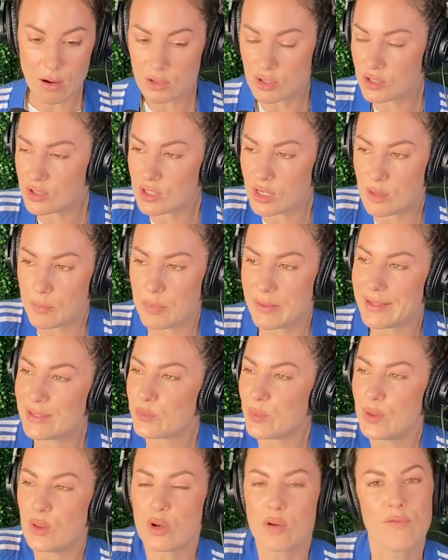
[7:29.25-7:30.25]
Just a
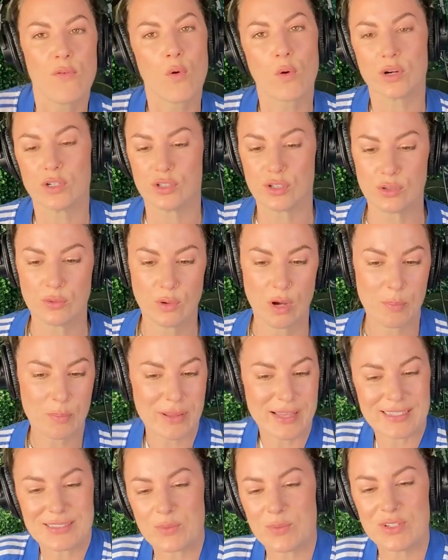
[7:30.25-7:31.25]
place we look forward to. A
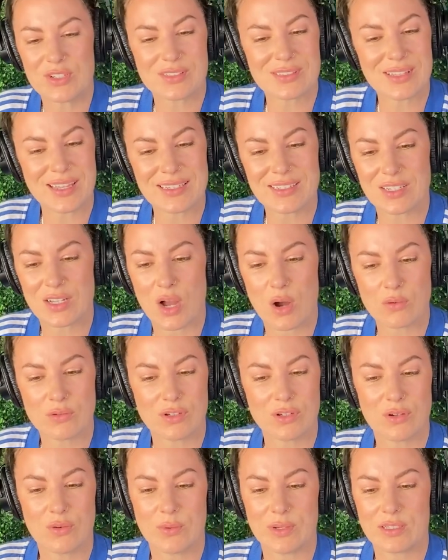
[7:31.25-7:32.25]
place that we just like to go
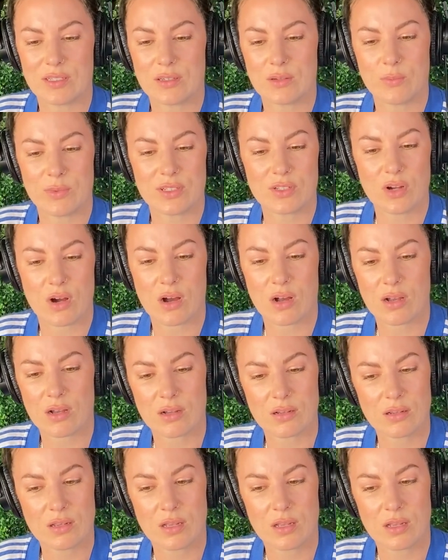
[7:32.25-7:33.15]
to. We talk